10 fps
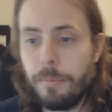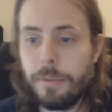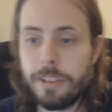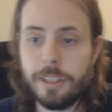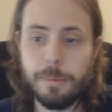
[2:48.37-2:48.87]

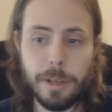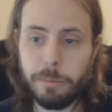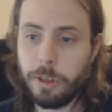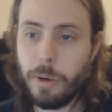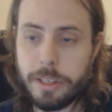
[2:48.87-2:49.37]
this has been
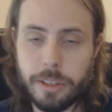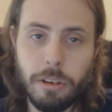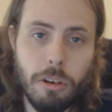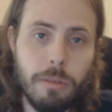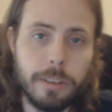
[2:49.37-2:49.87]
requested
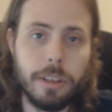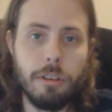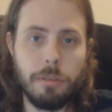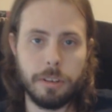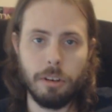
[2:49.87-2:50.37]
over and
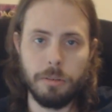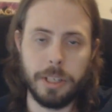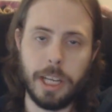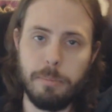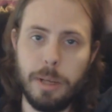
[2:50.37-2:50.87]
over and over
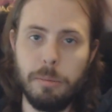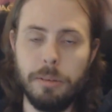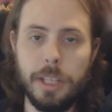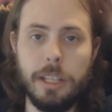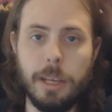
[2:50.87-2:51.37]
again.
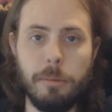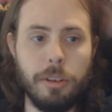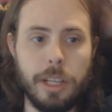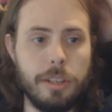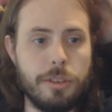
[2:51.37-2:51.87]
People need the
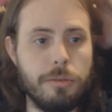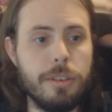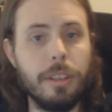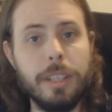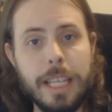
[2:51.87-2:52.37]
ability to
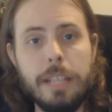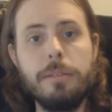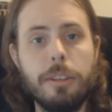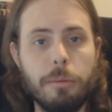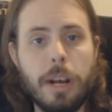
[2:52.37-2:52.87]
delete
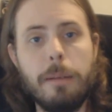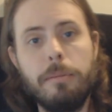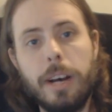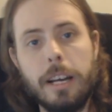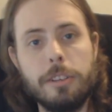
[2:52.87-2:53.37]
the ROM
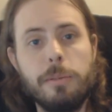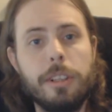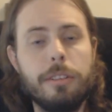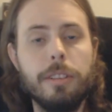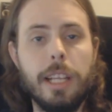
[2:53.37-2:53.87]
files when
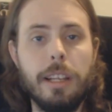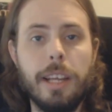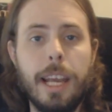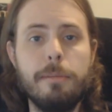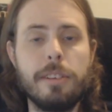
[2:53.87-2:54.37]
they're deleting
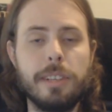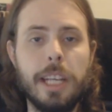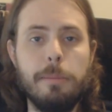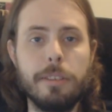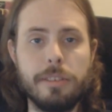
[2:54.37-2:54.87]
games just to
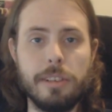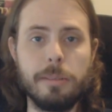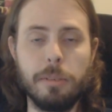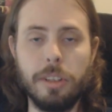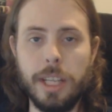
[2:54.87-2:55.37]
keep their
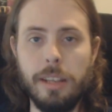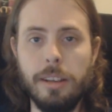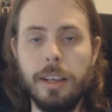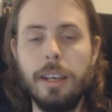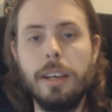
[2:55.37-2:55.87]
system clean.
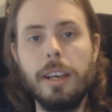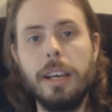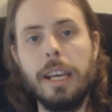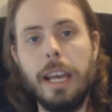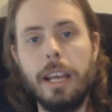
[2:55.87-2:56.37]

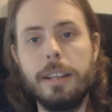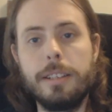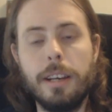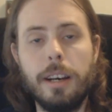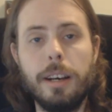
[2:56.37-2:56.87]

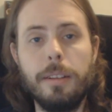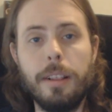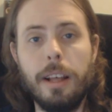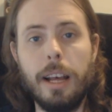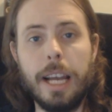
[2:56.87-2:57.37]
And
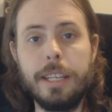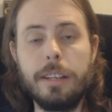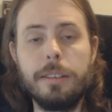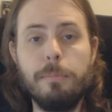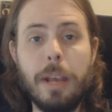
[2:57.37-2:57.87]
I
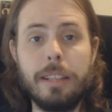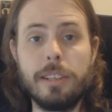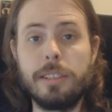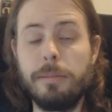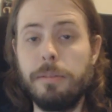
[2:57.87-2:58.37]
didn't make
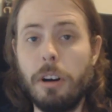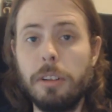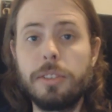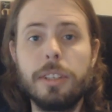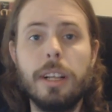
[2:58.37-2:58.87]
this
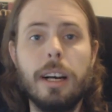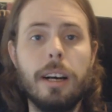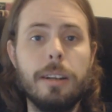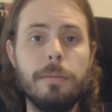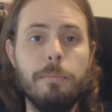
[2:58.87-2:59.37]
default
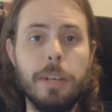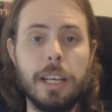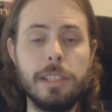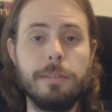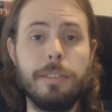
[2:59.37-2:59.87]

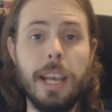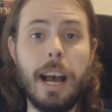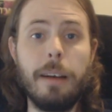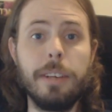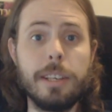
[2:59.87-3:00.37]
because of the
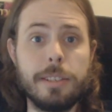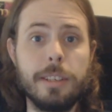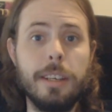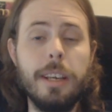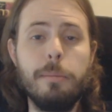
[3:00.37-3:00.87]

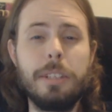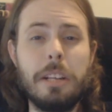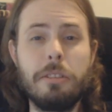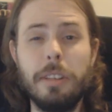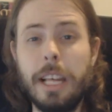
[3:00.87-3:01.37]
obvious potential